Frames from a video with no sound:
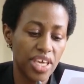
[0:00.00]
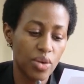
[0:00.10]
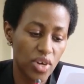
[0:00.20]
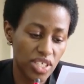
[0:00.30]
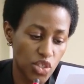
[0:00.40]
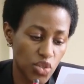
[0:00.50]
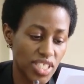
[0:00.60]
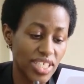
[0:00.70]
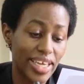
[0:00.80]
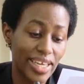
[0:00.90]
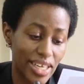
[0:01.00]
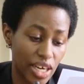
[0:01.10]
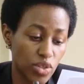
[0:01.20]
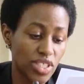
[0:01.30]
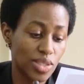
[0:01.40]
He was using a
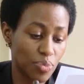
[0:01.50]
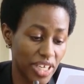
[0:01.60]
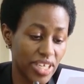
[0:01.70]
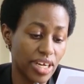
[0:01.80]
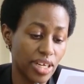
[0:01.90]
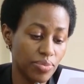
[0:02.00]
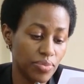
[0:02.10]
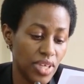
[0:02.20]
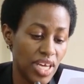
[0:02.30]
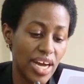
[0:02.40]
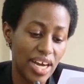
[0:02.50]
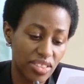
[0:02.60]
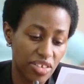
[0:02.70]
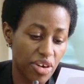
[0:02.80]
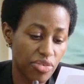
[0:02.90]
loudspeaker
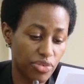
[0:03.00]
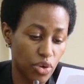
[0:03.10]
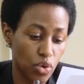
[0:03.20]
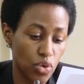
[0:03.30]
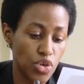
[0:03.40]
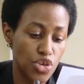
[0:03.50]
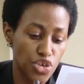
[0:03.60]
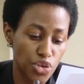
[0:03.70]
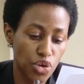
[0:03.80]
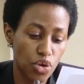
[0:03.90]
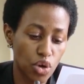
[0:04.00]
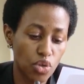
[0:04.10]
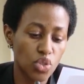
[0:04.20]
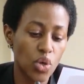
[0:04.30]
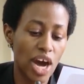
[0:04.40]
and therefore knew or
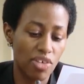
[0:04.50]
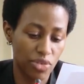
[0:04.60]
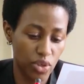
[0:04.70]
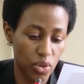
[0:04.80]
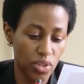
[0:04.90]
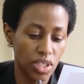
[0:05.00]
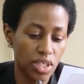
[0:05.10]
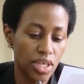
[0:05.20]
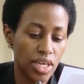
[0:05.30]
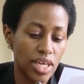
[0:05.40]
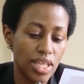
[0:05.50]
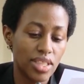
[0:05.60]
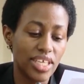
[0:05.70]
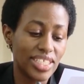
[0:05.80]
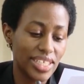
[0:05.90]
ought to have known
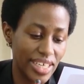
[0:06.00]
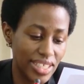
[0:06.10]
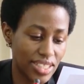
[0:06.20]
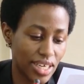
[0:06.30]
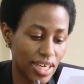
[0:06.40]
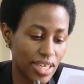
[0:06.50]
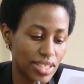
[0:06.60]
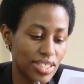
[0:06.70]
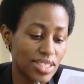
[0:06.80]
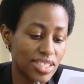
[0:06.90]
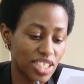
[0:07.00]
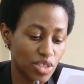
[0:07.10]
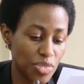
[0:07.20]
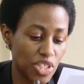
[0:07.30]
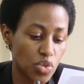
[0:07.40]
that later these
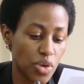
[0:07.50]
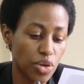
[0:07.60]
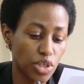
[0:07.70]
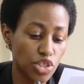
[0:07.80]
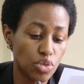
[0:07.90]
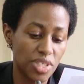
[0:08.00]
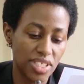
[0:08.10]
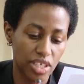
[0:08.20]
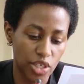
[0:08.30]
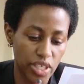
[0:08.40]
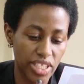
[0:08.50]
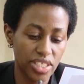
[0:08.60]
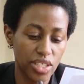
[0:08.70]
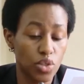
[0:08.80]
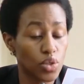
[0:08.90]
statements were to be
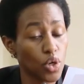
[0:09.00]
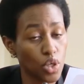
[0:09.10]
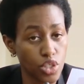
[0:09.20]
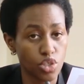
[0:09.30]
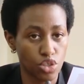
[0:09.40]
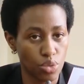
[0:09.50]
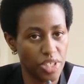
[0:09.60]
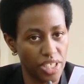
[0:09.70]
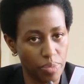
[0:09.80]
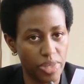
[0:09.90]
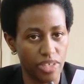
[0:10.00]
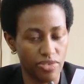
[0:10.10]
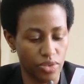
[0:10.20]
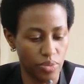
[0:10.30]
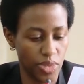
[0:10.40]
circulated on all social media
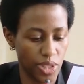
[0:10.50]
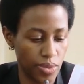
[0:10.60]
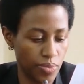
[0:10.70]
platforms.